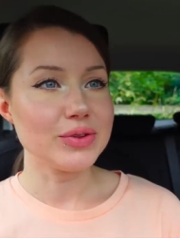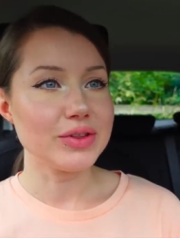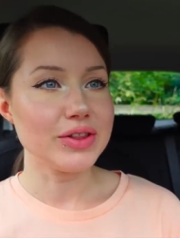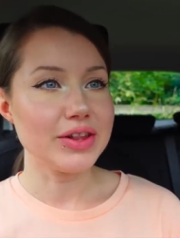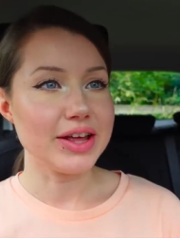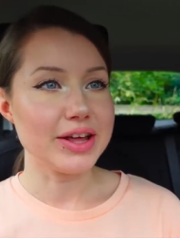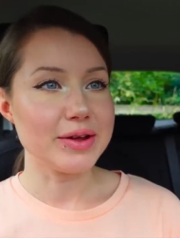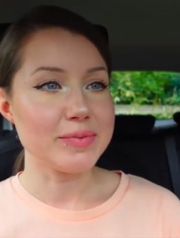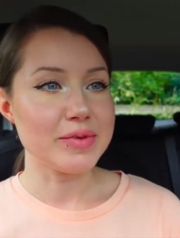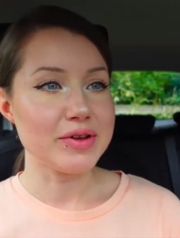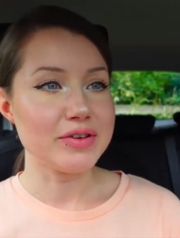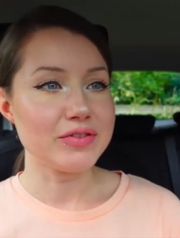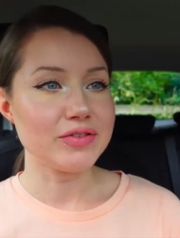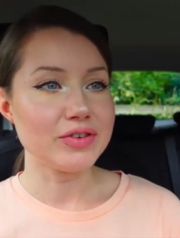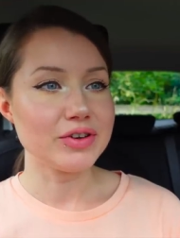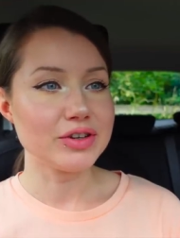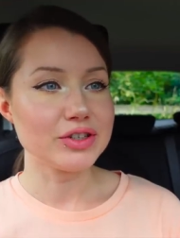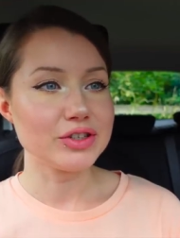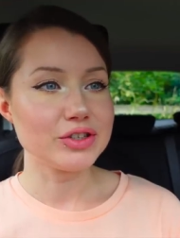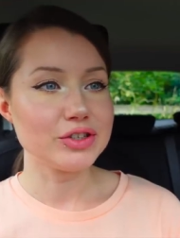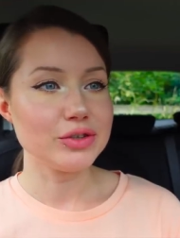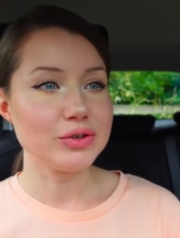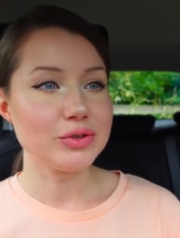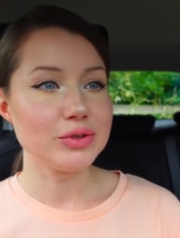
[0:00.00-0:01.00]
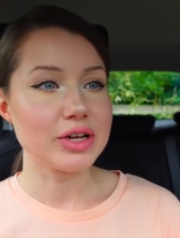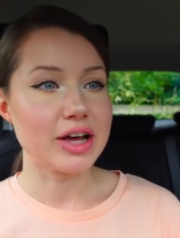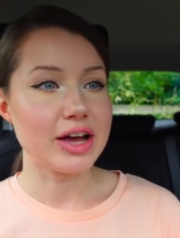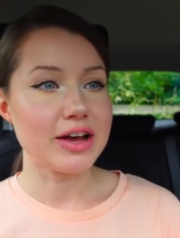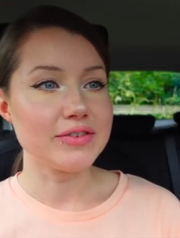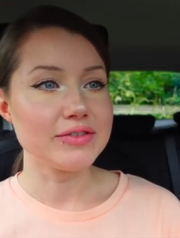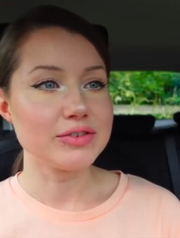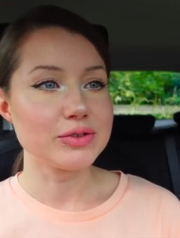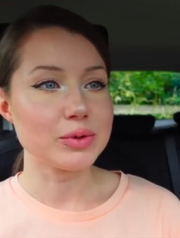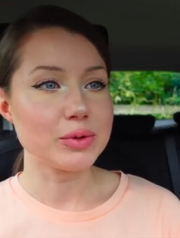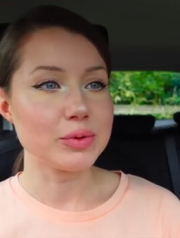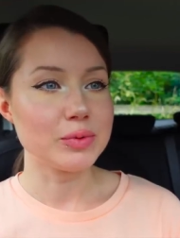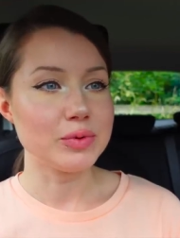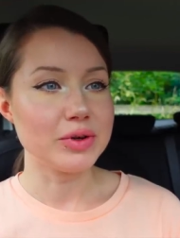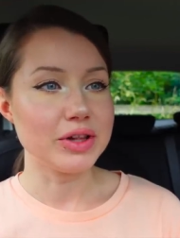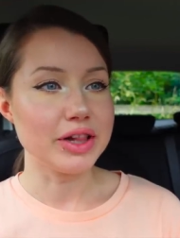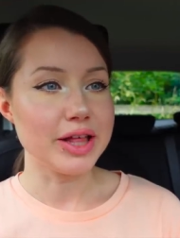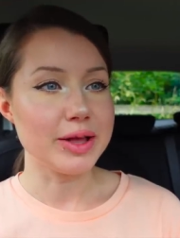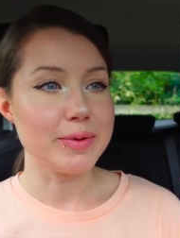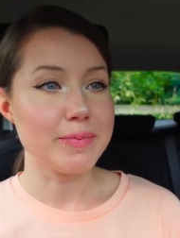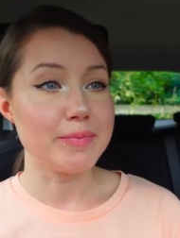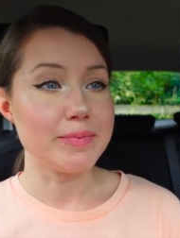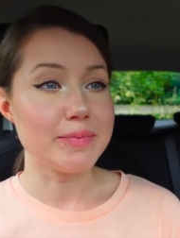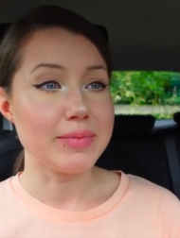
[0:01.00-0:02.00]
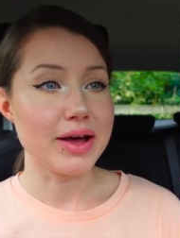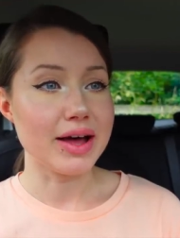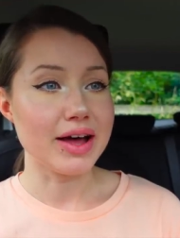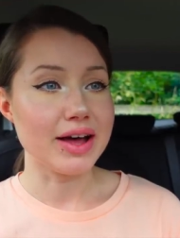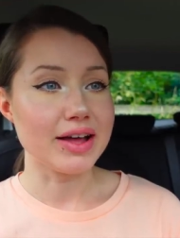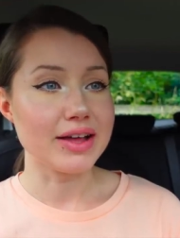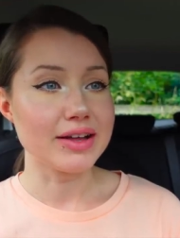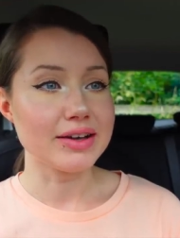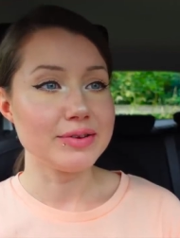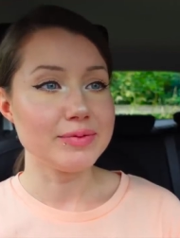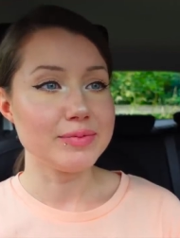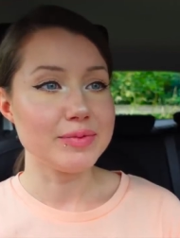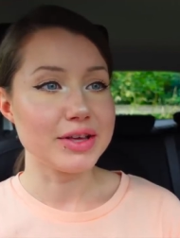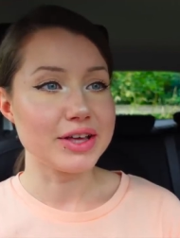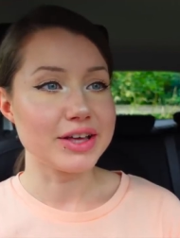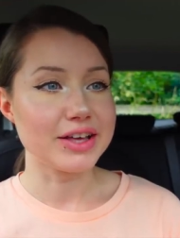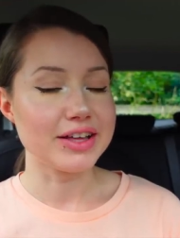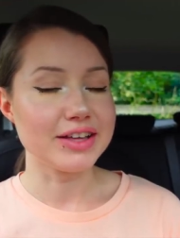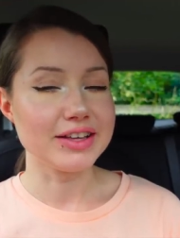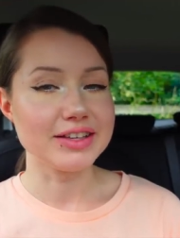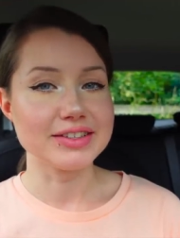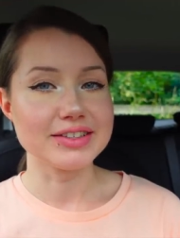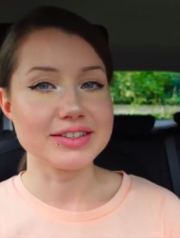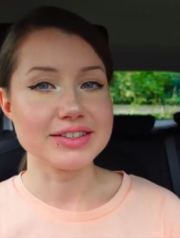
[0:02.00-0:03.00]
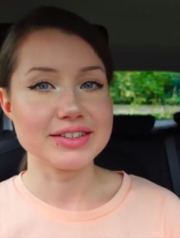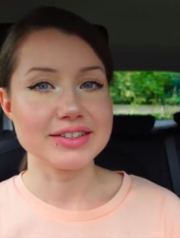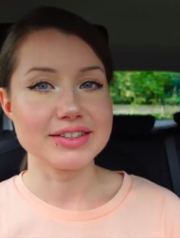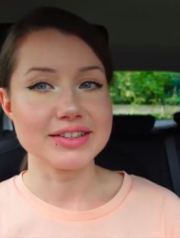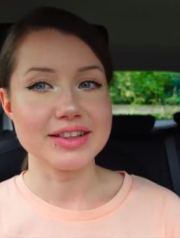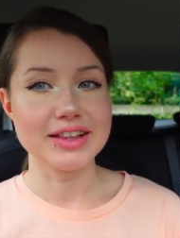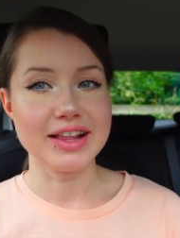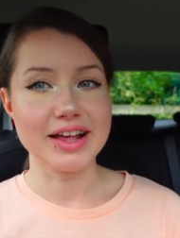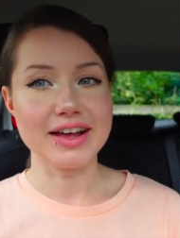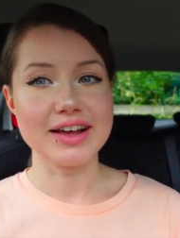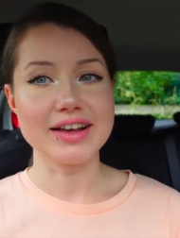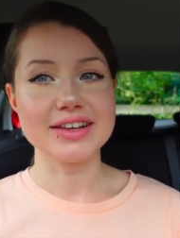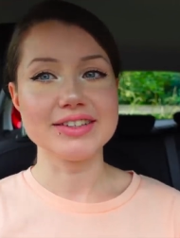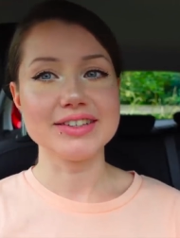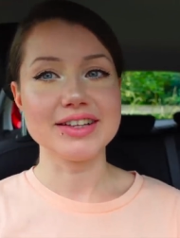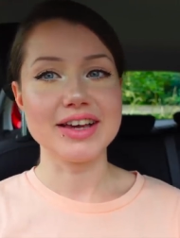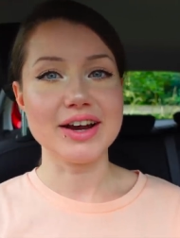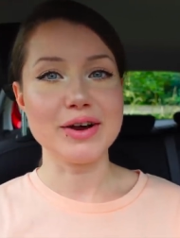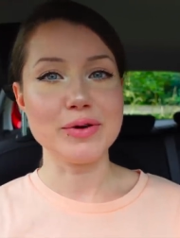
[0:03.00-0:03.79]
like my first two dives were really bad because like I said,